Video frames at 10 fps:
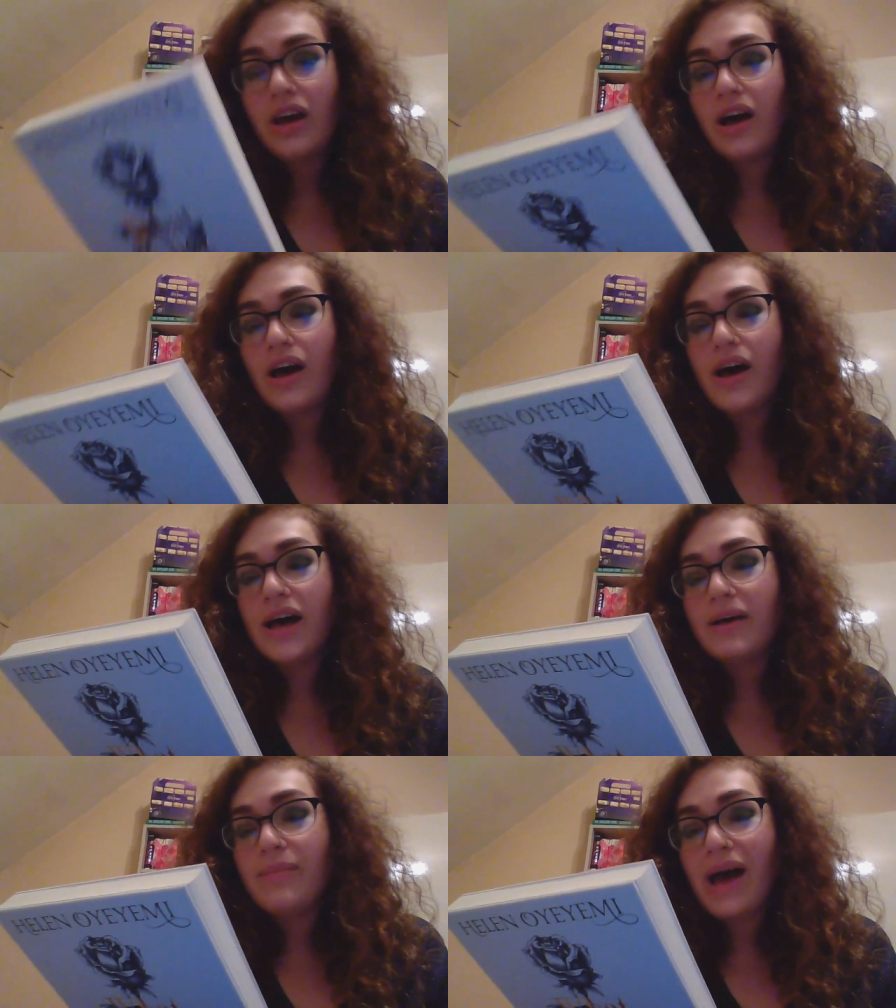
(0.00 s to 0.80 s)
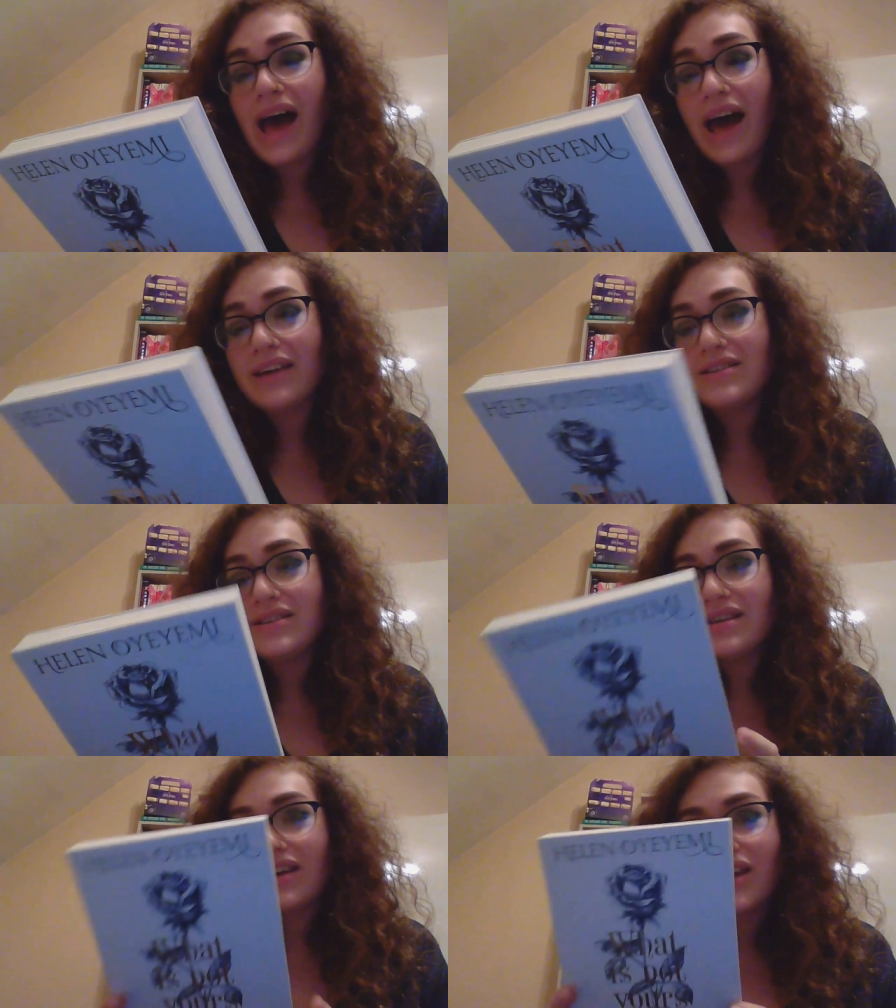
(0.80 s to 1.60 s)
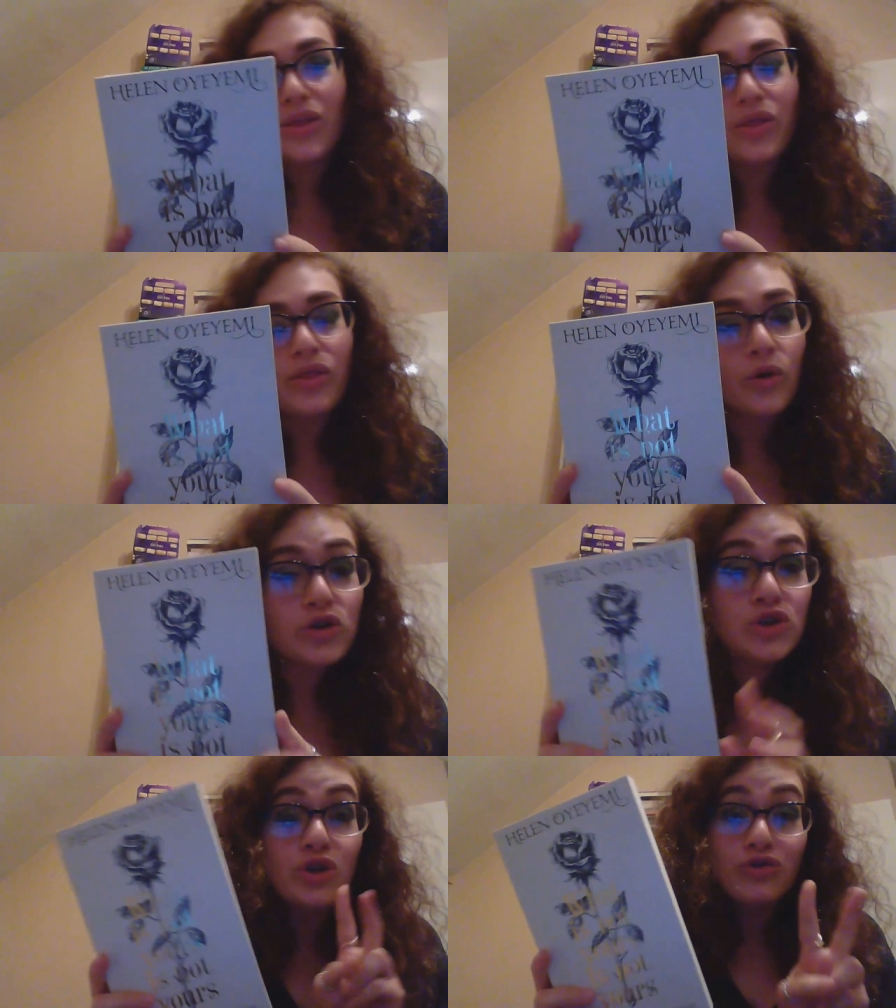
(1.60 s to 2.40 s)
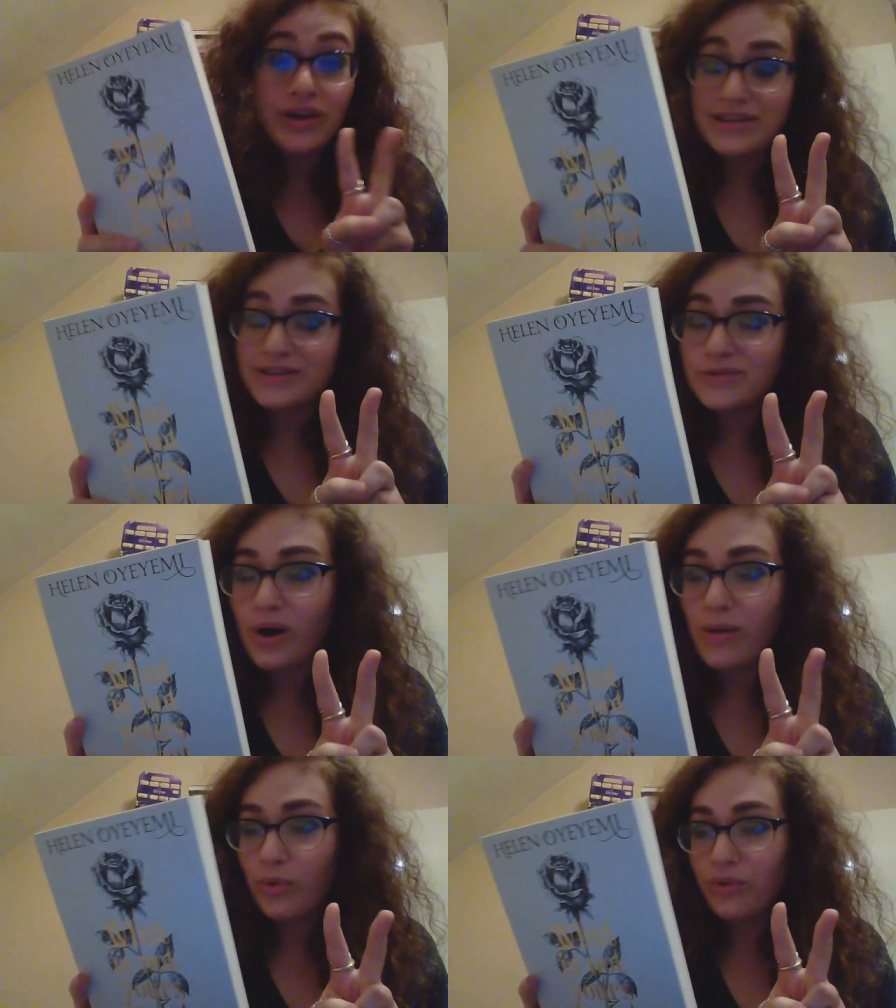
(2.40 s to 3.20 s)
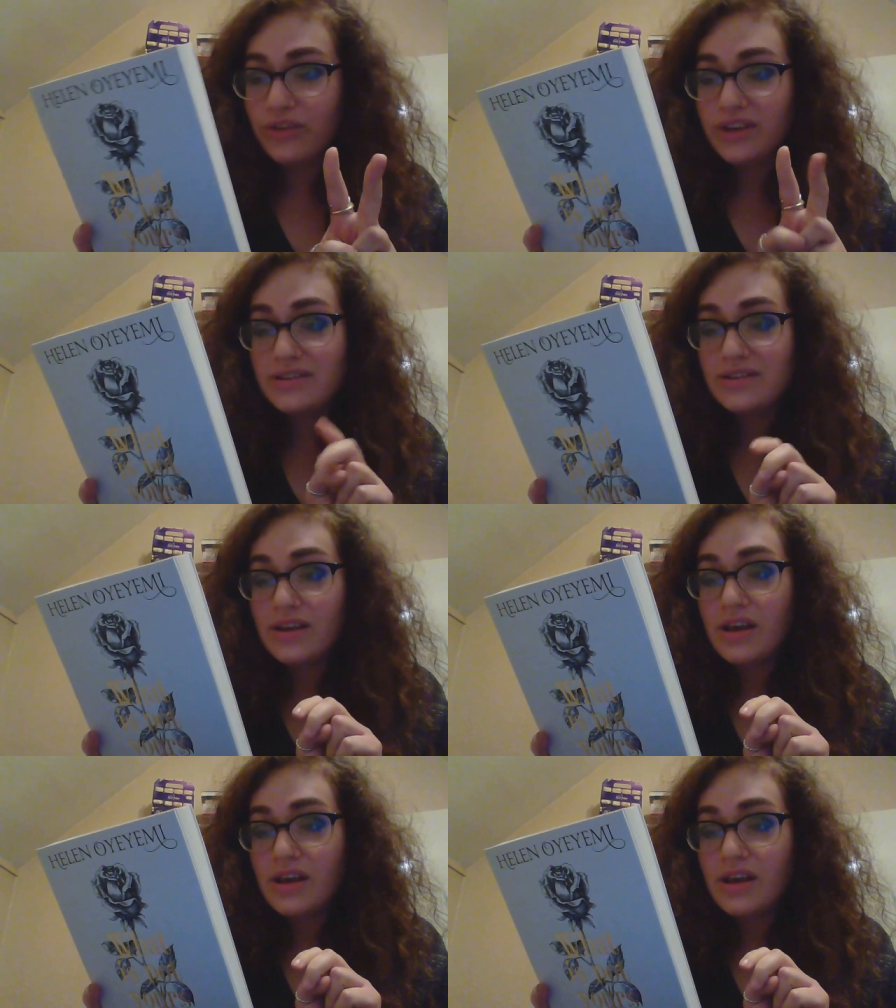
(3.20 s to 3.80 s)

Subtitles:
And the 2 reasons why I bought this.